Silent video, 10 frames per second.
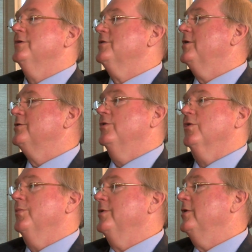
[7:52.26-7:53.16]
it's not
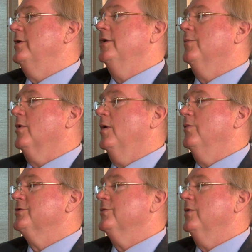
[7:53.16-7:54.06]
going to be any
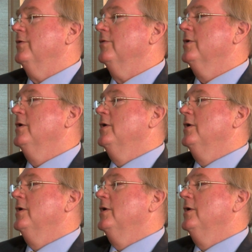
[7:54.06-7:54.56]
problem whatsoever.